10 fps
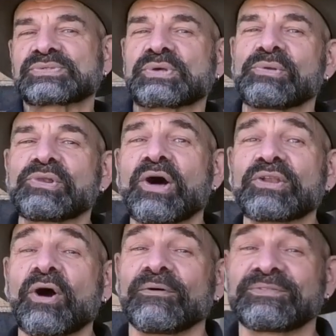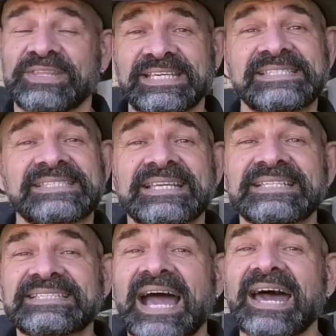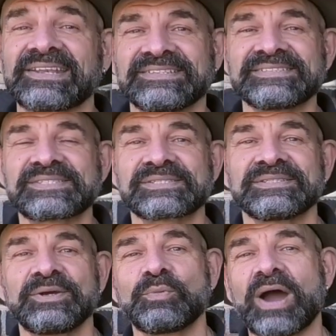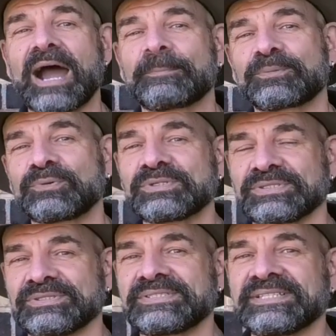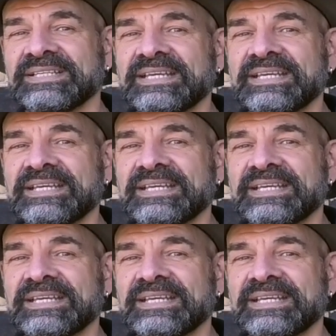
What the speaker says: So a lot of these gardens were uprooted,